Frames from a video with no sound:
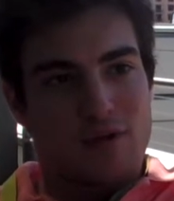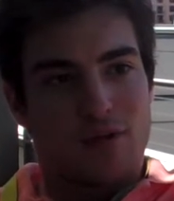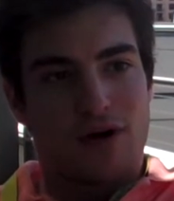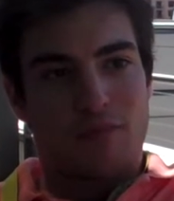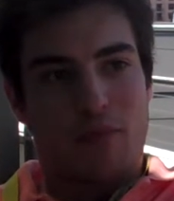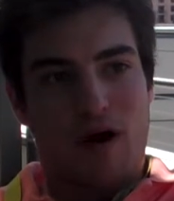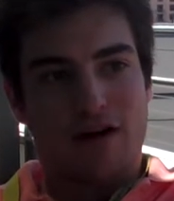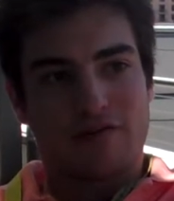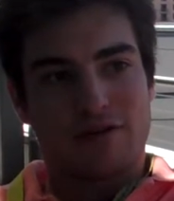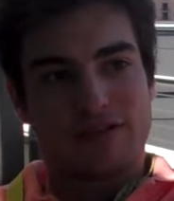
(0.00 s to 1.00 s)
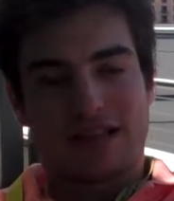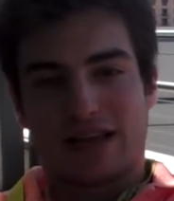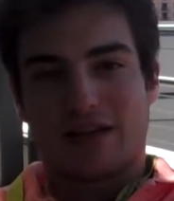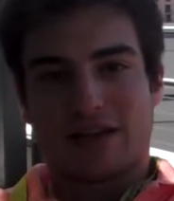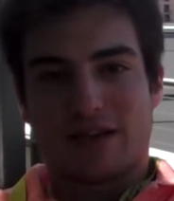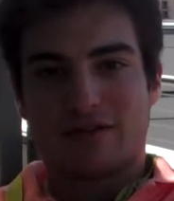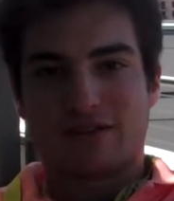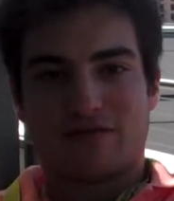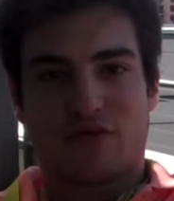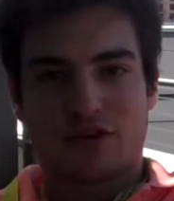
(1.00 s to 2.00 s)
Well, part of it was like
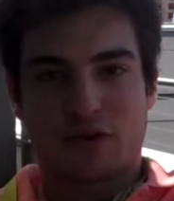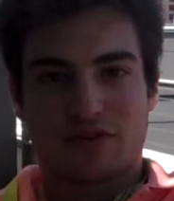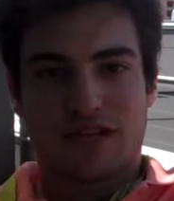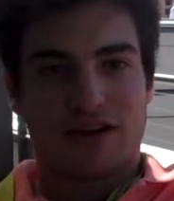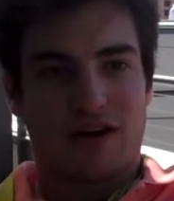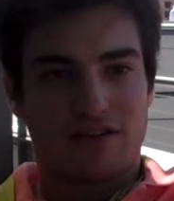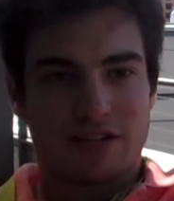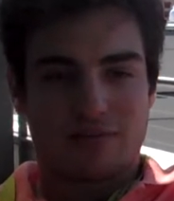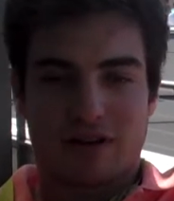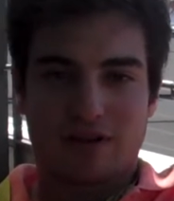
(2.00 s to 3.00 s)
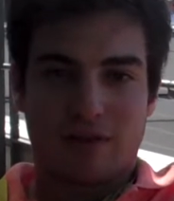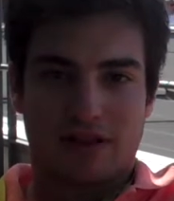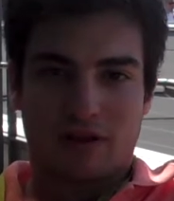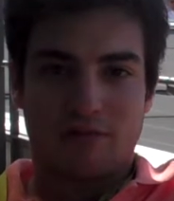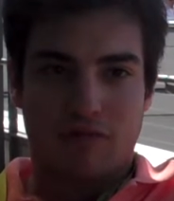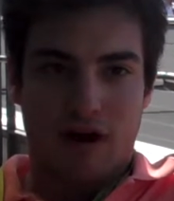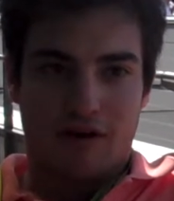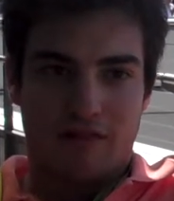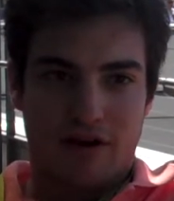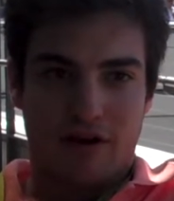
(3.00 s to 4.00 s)
Foursquare was getting all this press about like
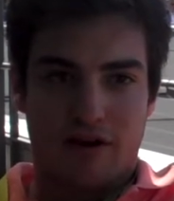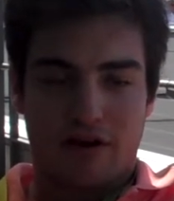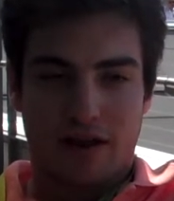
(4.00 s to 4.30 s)
Bravo